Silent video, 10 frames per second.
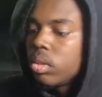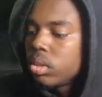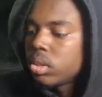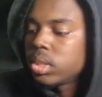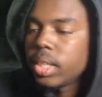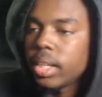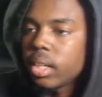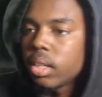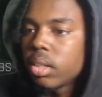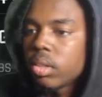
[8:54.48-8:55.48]
stake
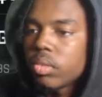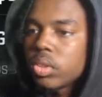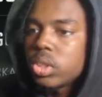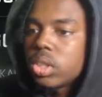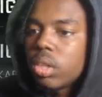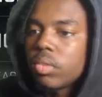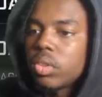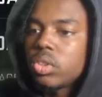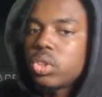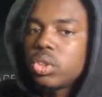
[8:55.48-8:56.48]
versus
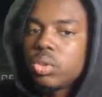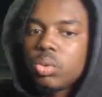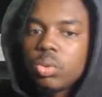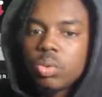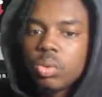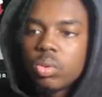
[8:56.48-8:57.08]
cover 2.